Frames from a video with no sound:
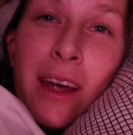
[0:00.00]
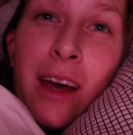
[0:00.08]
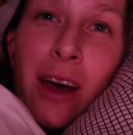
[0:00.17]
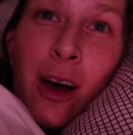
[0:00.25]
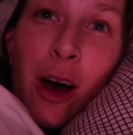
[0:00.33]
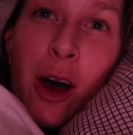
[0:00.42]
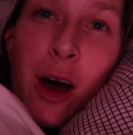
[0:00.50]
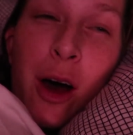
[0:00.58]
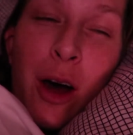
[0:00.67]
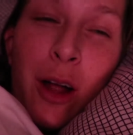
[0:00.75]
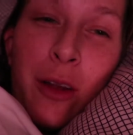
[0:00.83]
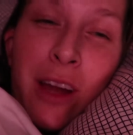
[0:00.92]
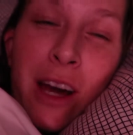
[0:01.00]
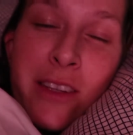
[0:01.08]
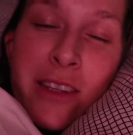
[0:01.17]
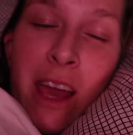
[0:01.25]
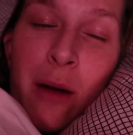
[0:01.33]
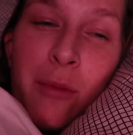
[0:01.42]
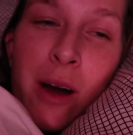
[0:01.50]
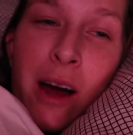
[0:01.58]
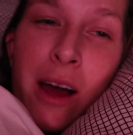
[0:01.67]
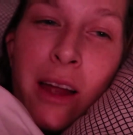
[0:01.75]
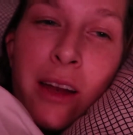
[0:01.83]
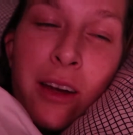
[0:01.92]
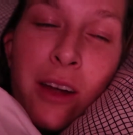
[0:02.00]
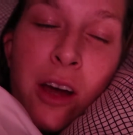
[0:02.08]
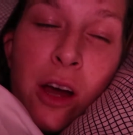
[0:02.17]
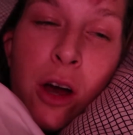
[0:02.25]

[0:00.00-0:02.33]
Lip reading: a nice camera, and